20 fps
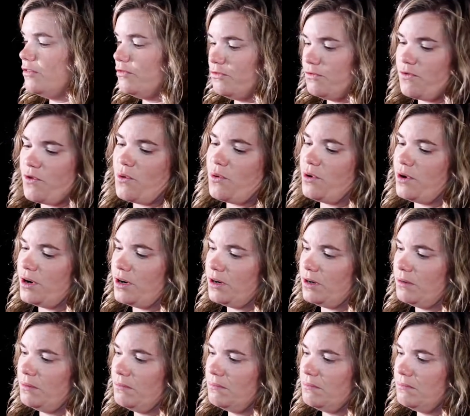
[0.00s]

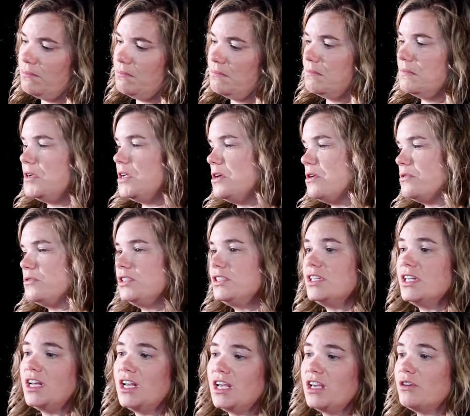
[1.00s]
for, you know,
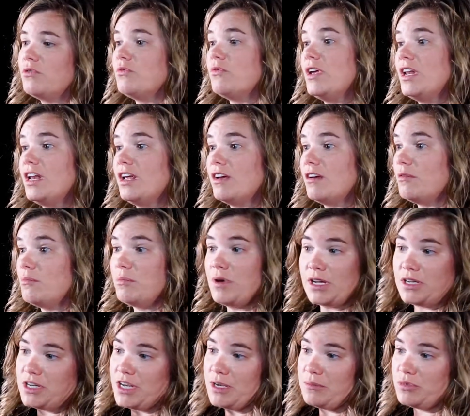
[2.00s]
sitting and reading a
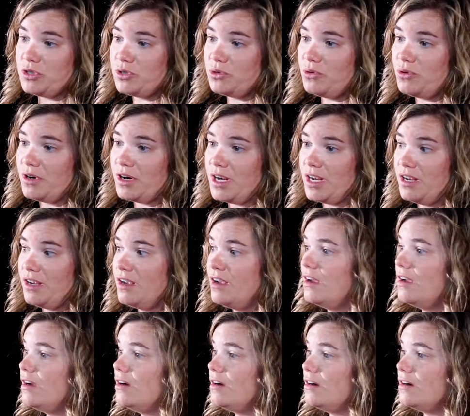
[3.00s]
bedtime story
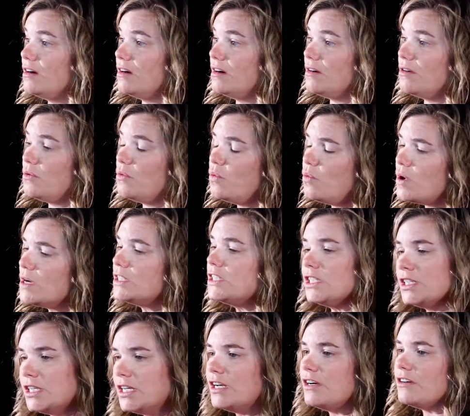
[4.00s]

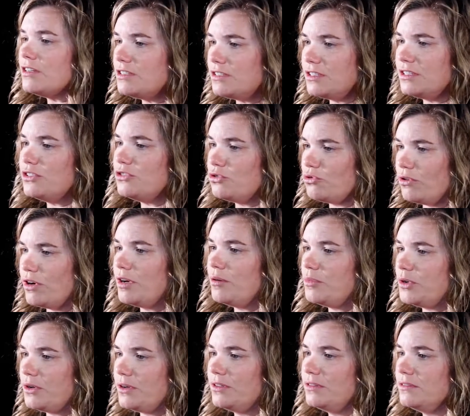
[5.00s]
wasn't near as
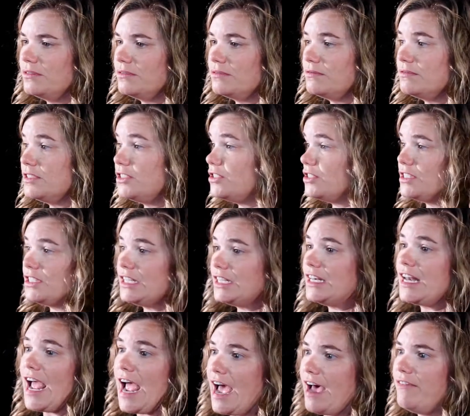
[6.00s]
enjoyable. It just
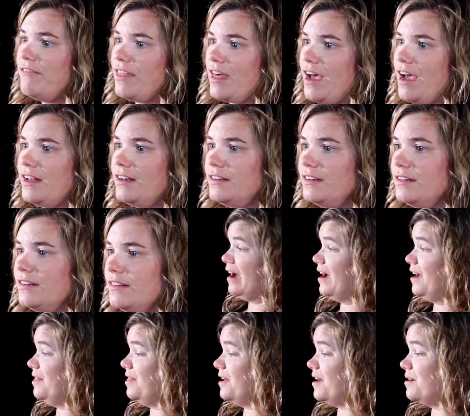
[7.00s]
didn't have that.
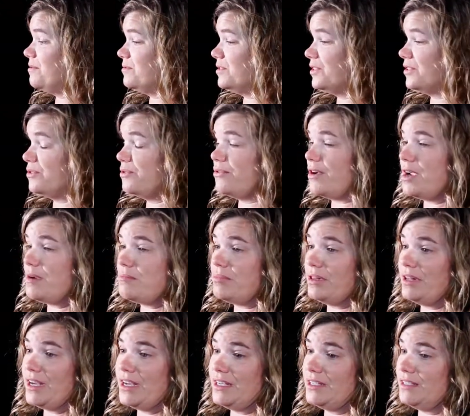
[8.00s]
I thought it was a great
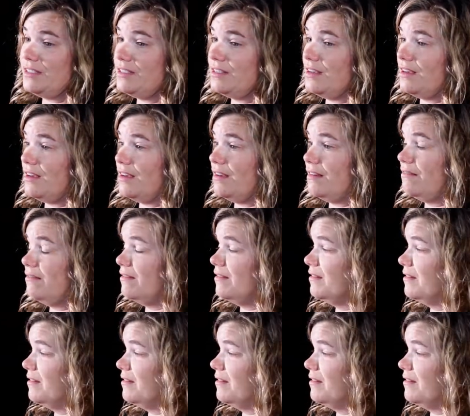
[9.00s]
place to